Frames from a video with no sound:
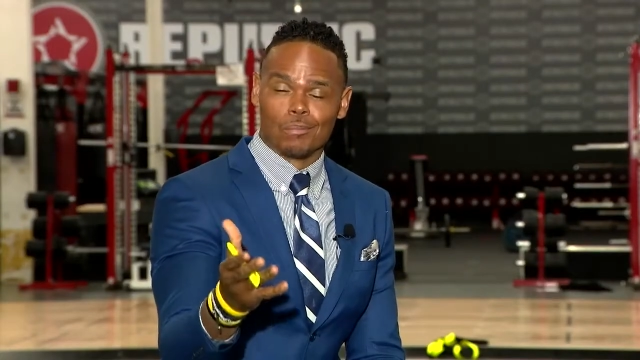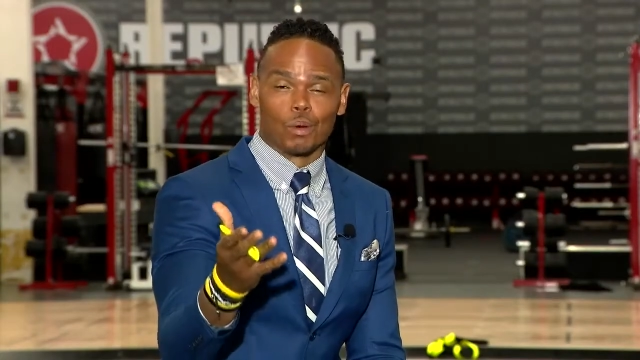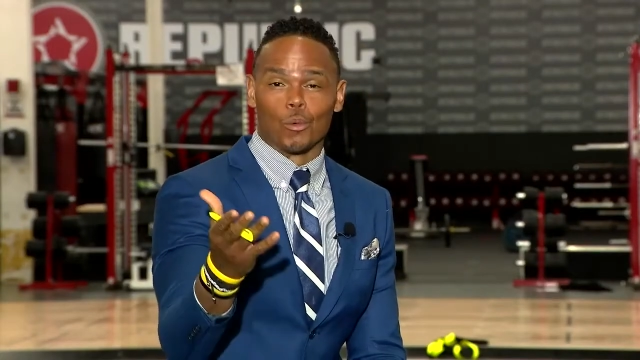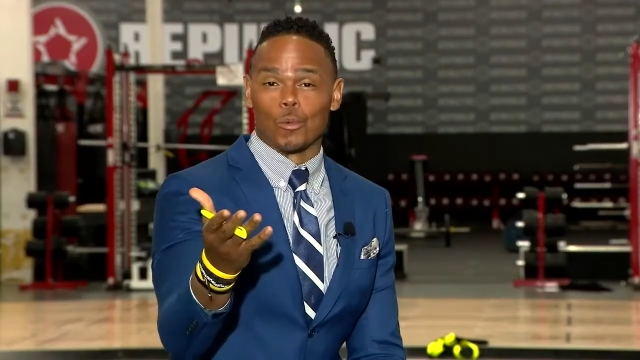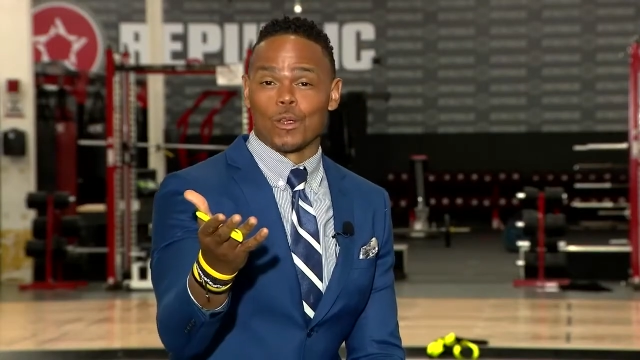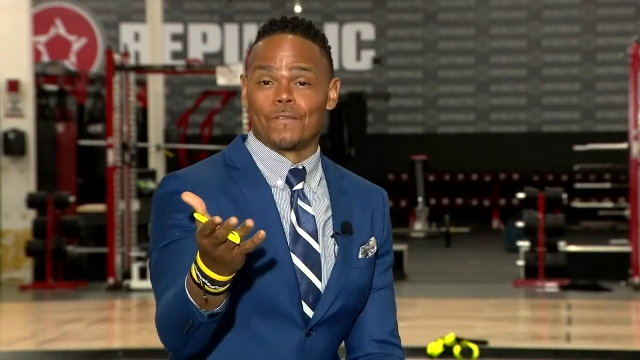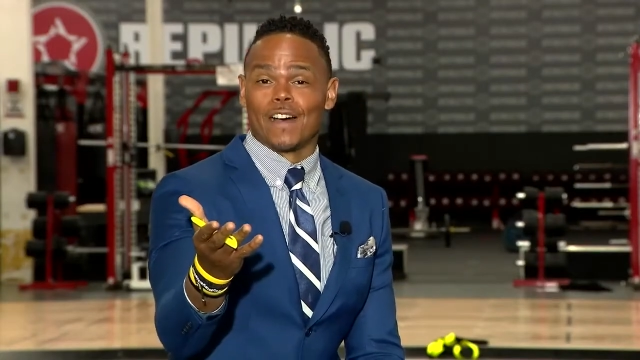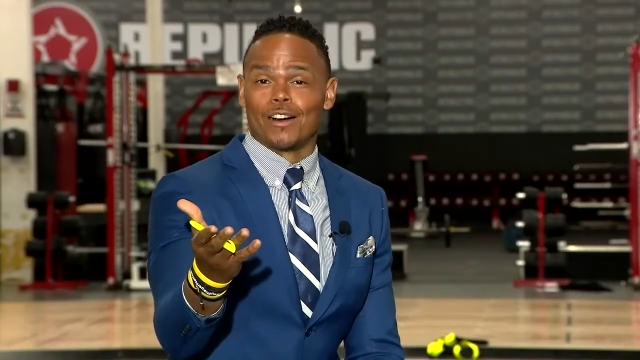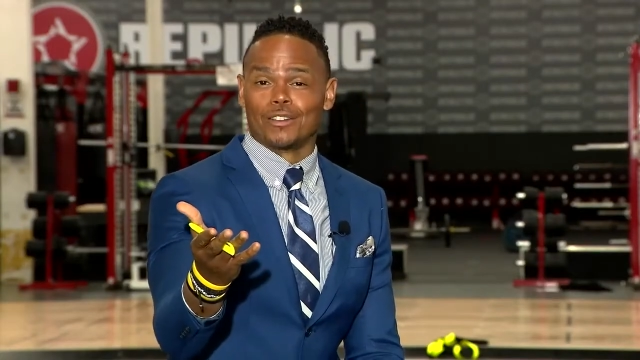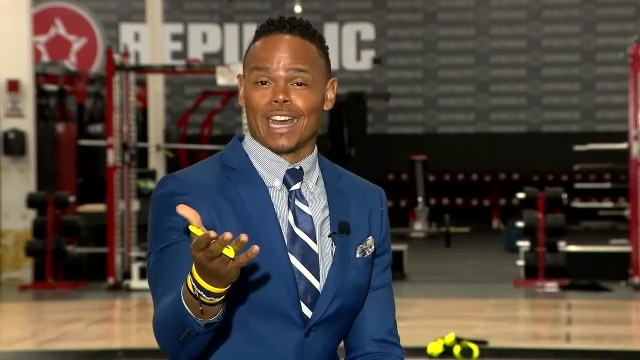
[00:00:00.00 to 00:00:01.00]
but what we
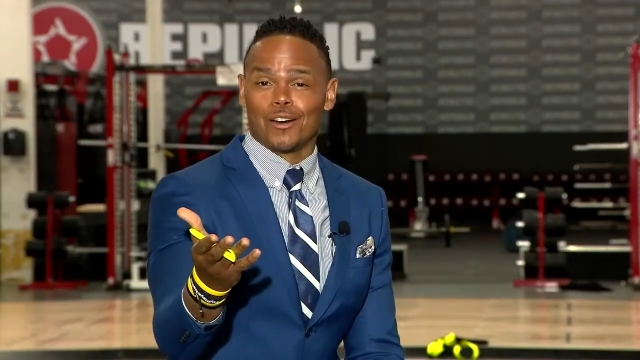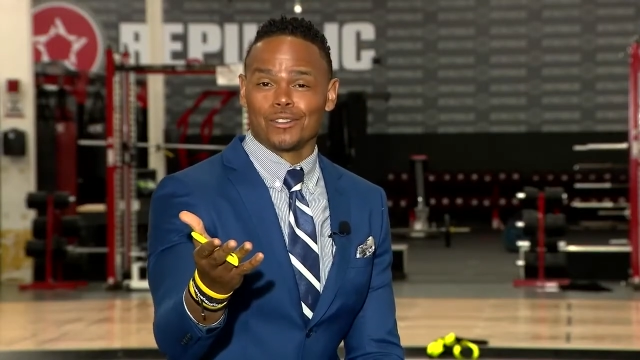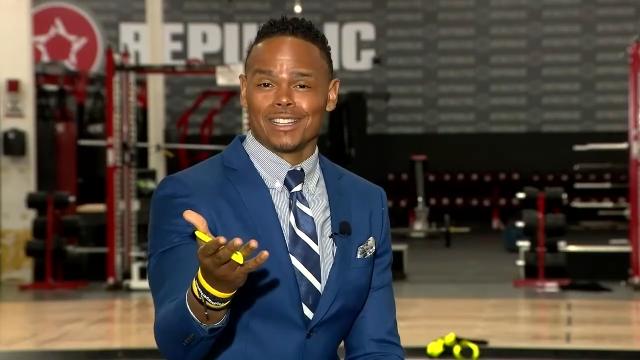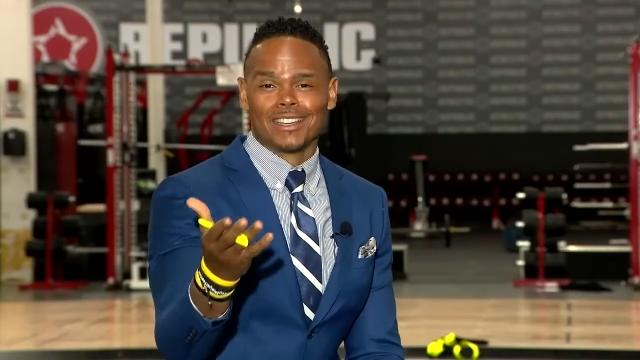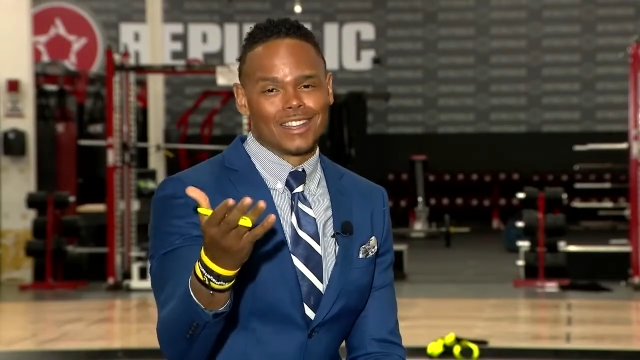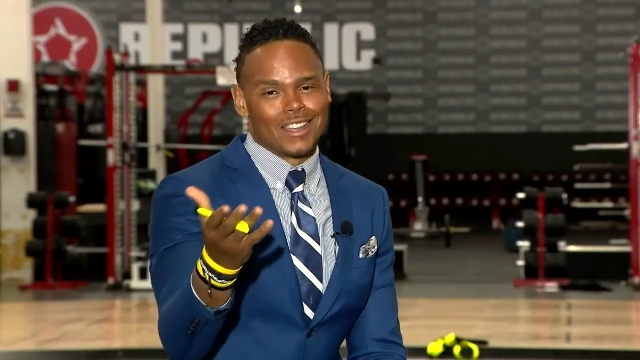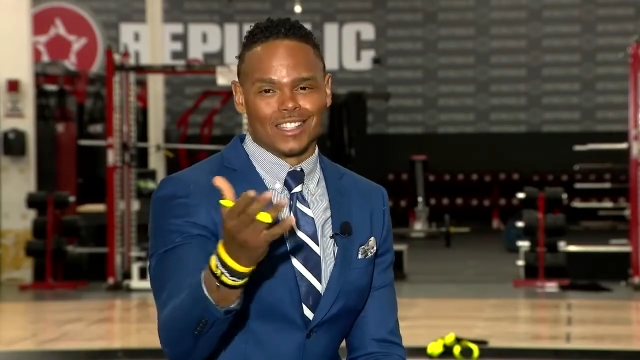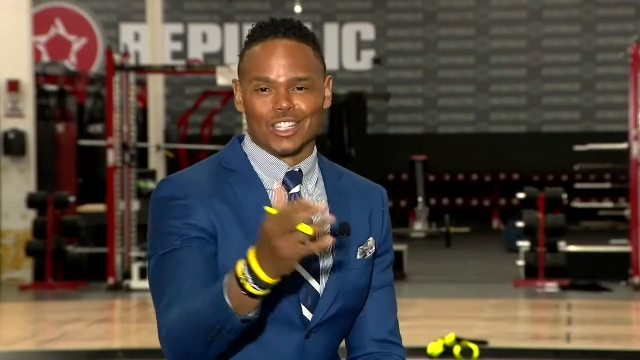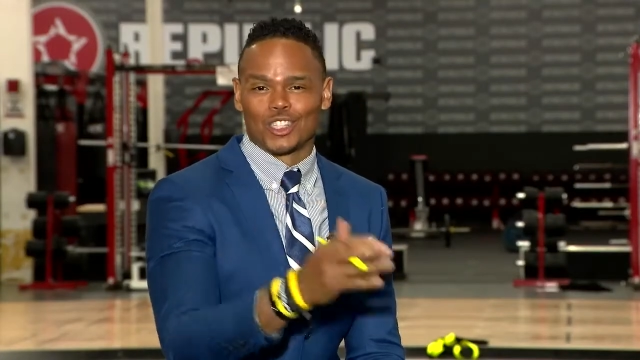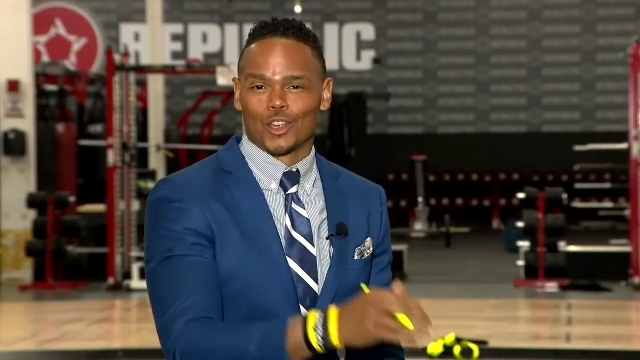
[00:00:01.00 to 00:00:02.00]
found out is
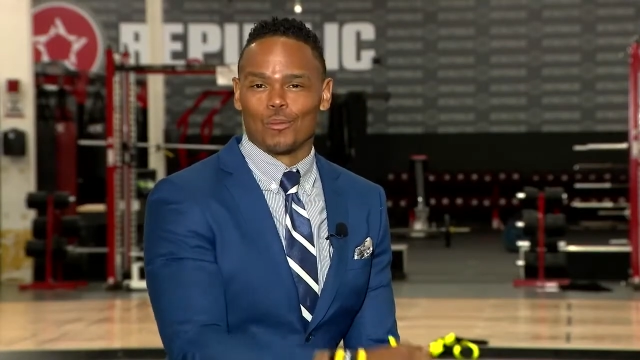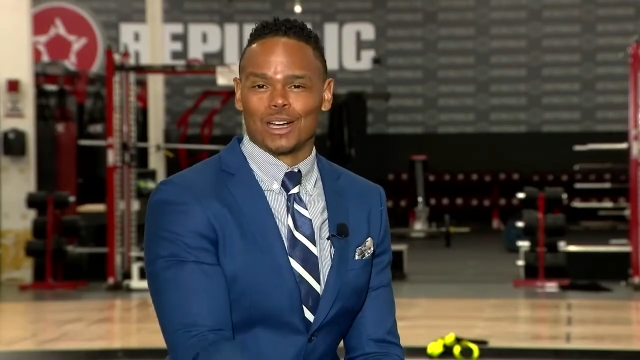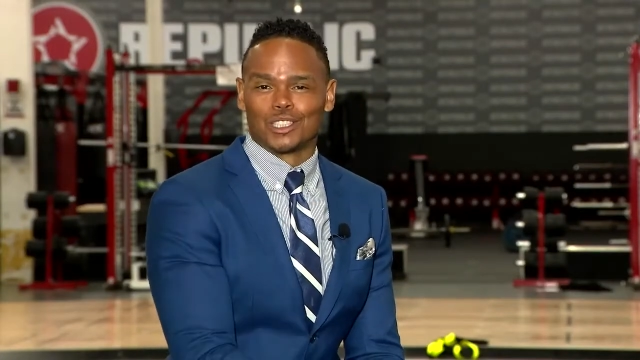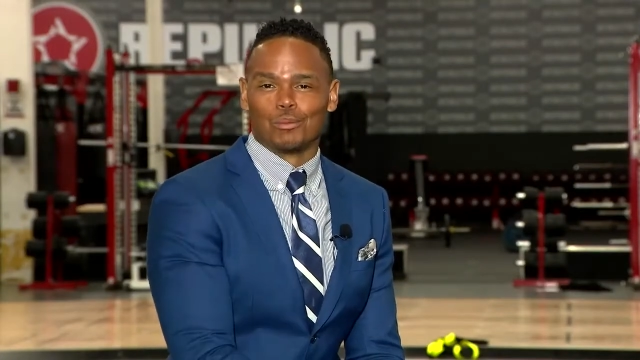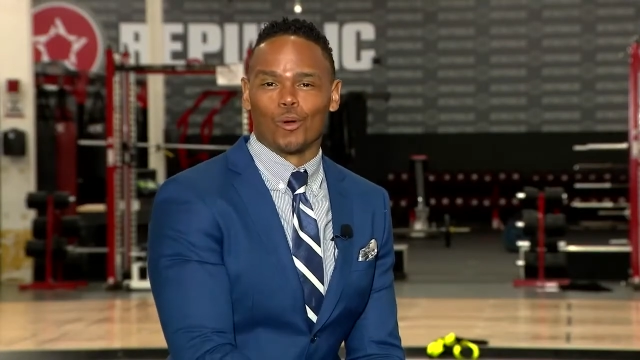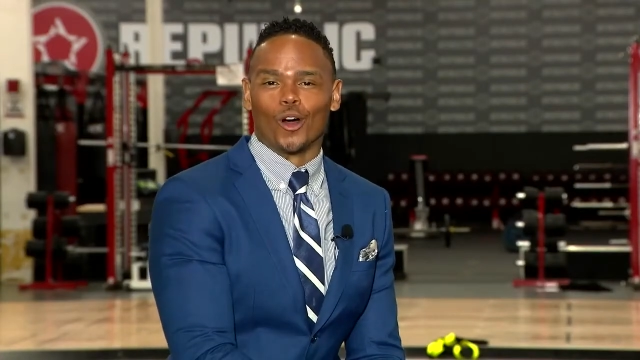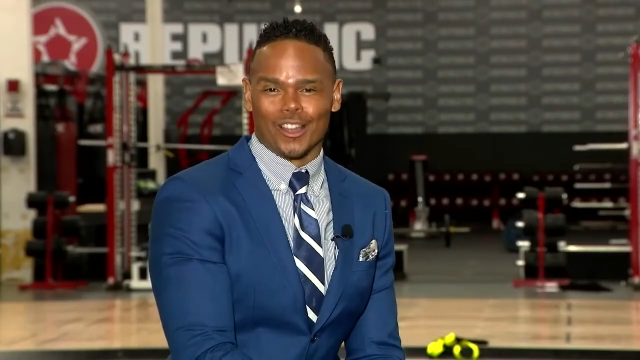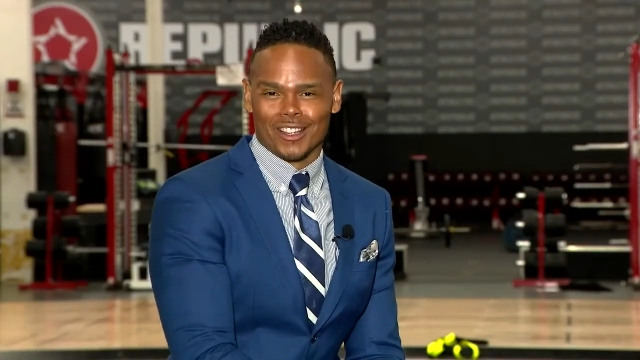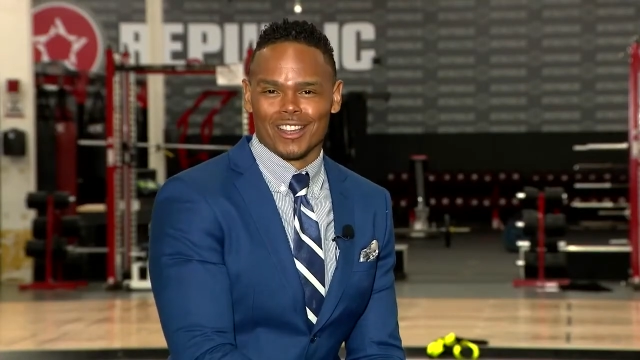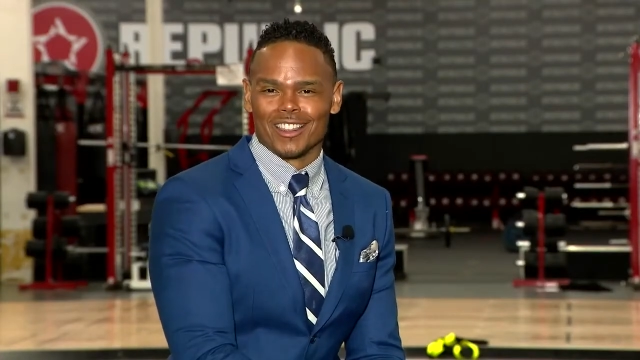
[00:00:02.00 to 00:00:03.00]
he's so much
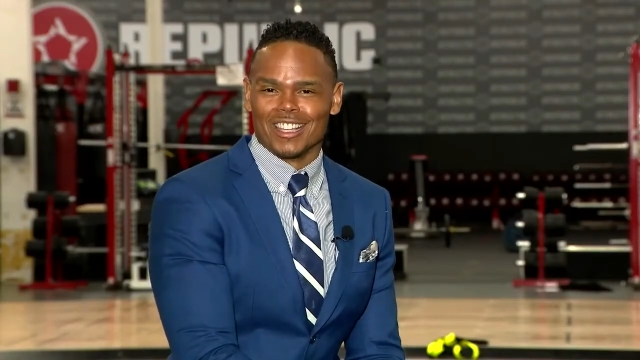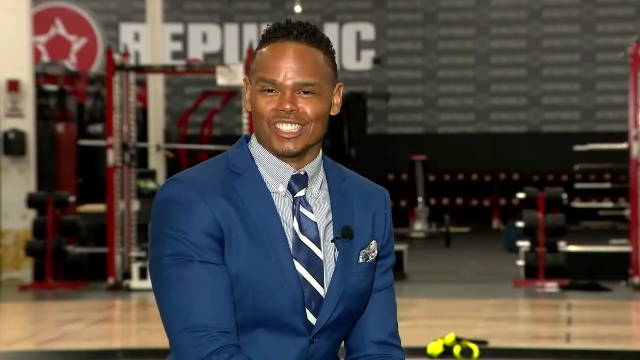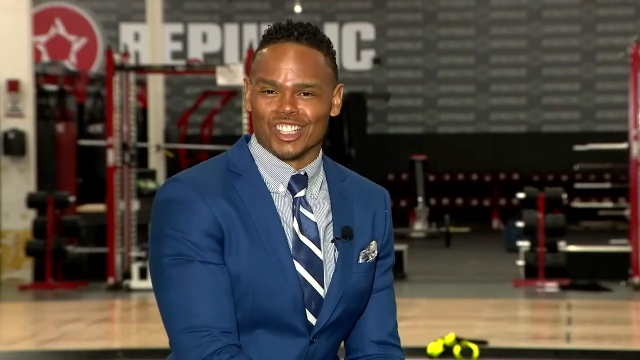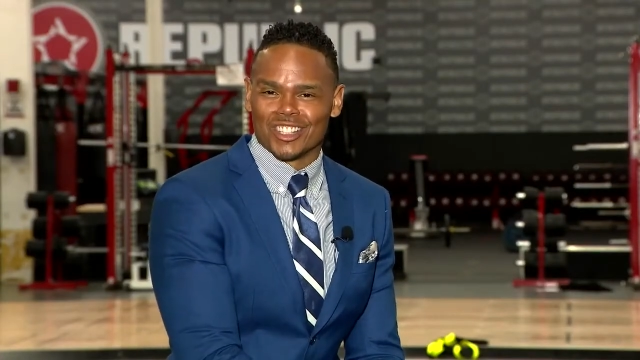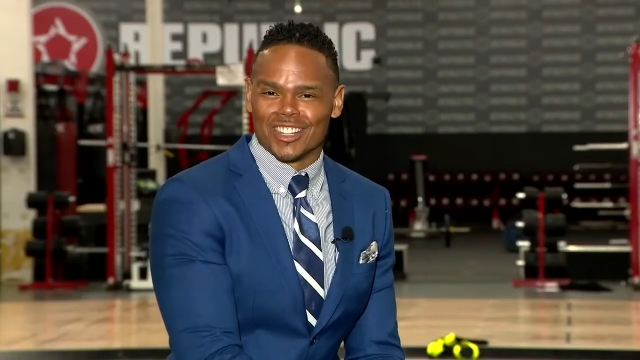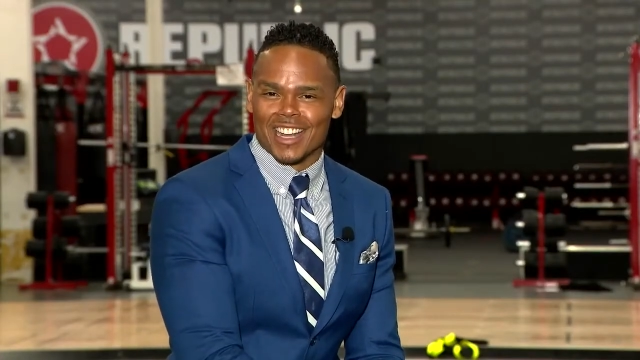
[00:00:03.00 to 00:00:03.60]
more than just an